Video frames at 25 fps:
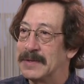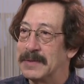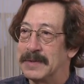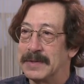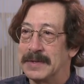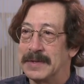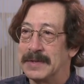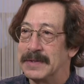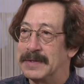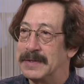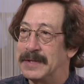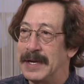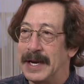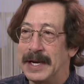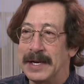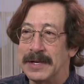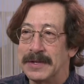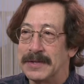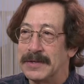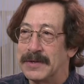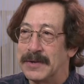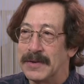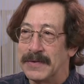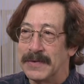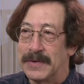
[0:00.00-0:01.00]
which is data
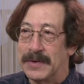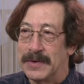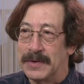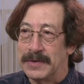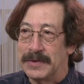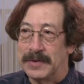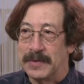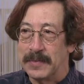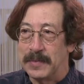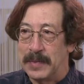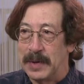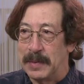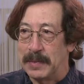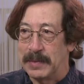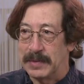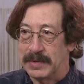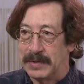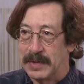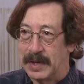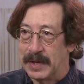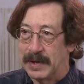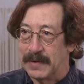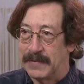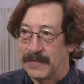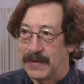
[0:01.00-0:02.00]
servers and people
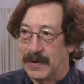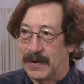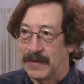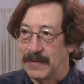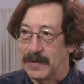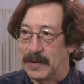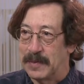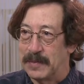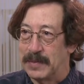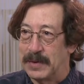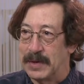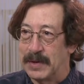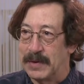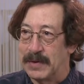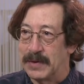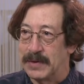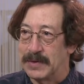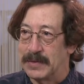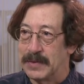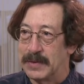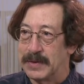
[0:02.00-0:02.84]
sitting in front of computers.